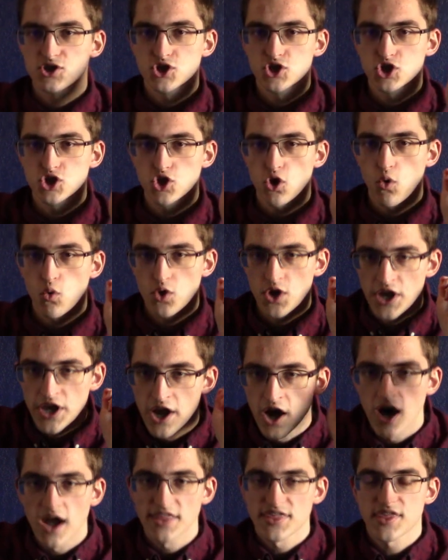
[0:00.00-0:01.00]
so
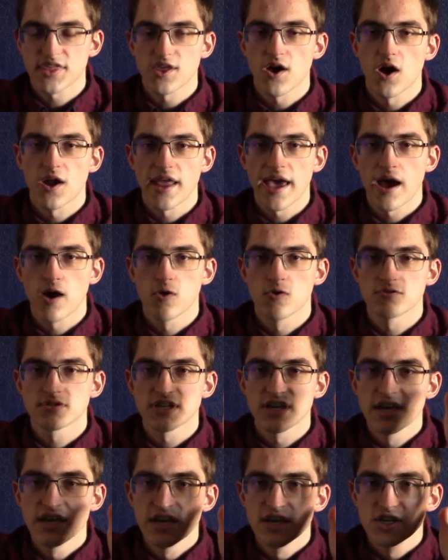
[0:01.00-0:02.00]
not thought out,
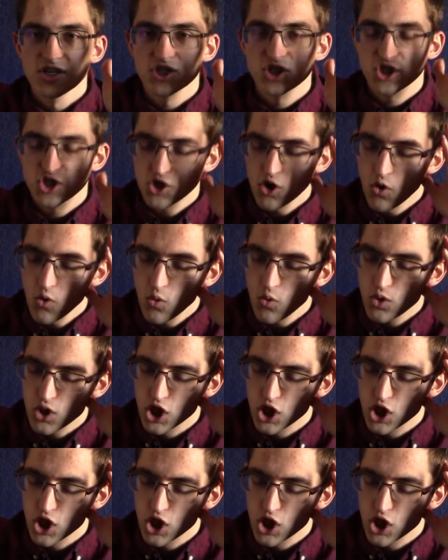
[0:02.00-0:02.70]
so